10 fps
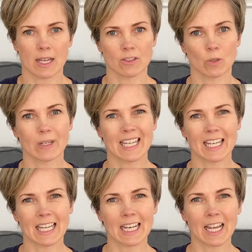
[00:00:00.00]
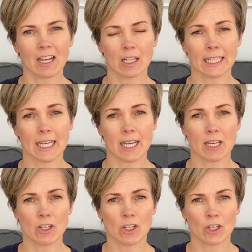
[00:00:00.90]
As you inhale,
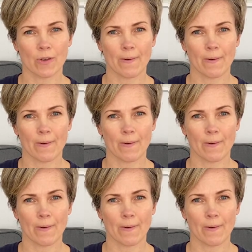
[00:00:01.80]
engage.